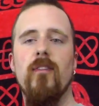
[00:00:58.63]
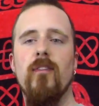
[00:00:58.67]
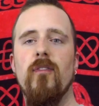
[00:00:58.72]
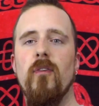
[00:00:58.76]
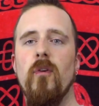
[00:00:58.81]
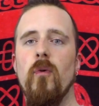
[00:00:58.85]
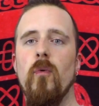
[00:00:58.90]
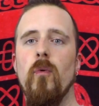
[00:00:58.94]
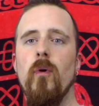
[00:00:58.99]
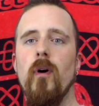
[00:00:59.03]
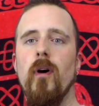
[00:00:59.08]

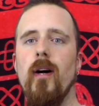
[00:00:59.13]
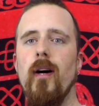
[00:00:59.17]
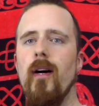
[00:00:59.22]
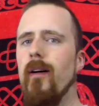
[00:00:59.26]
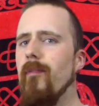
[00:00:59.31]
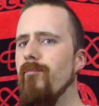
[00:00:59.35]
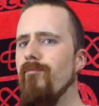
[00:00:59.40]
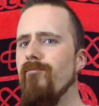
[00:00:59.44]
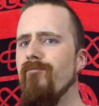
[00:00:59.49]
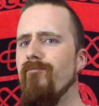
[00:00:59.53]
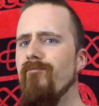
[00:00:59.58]
So,
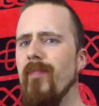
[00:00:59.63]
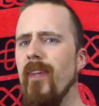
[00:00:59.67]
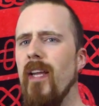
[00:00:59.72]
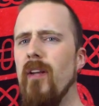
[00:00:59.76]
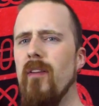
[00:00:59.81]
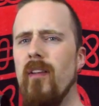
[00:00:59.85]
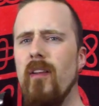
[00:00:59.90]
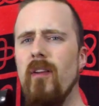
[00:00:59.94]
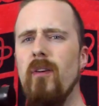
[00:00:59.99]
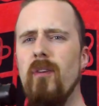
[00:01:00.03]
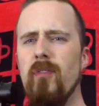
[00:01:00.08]

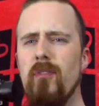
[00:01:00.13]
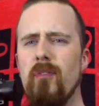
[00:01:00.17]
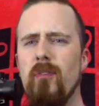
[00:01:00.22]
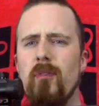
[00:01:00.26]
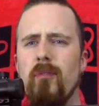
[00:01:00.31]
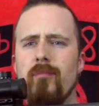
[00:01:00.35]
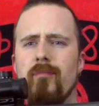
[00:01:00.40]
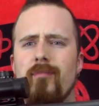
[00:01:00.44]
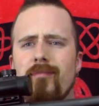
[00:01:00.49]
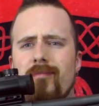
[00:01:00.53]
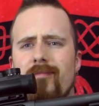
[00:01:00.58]
and
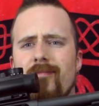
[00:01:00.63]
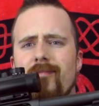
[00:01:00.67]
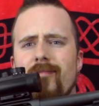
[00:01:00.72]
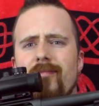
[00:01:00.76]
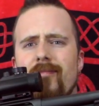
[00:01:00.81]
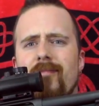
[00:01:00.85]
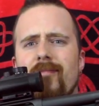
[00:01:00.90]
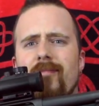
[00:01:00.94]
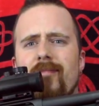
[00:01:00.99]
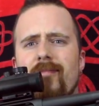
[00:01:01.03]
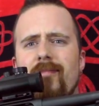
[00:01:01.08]
also,
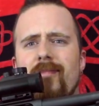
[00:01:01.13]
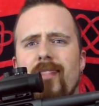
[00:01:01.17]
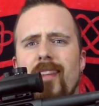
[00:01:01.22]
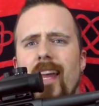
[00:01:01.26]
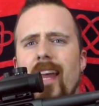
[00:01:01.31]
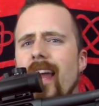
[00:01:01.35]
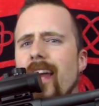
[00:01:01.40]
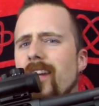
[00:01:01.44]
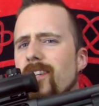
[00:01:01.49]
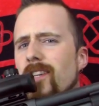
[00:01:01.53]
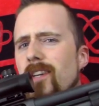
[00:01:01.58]

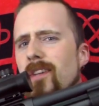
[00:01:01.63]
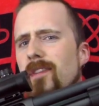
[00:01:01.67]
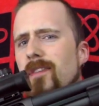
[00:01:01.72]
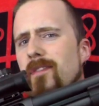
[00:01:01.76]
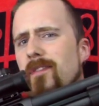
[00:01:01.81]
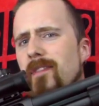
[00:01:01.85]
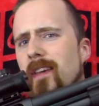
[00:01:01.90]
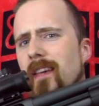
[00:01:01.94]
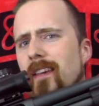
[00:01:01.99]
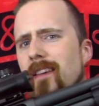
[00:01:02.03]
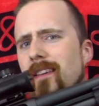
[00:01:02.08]
I actually
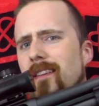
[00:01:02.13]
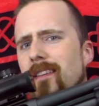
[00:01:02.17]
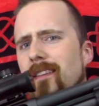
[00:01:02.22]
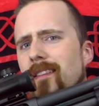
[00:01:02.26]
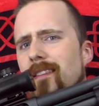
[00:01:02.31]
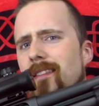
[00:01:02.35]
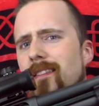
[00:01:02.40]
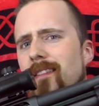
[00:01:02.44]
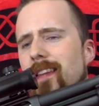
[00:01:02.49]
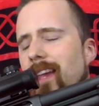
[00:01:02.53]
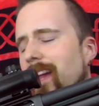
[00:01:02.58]
think
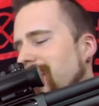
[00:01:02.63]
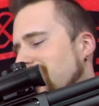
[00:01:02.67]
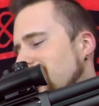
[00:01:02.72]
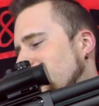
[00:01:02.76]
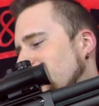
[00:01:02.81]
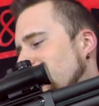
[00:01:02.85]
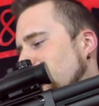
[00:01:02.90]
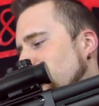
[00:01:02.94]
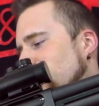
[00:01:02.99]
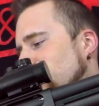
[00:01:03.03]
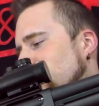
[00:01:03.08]
the
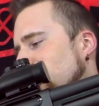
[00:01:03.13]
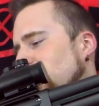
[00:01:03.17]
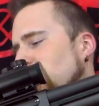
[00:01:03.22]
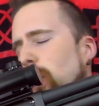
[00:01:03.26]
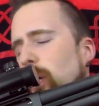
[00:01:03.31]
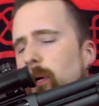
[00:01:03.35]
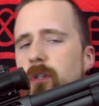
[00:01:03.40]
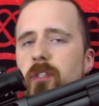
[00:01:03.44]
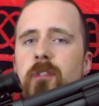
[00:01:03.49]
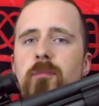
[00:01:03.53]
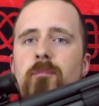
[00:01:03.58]
870 looks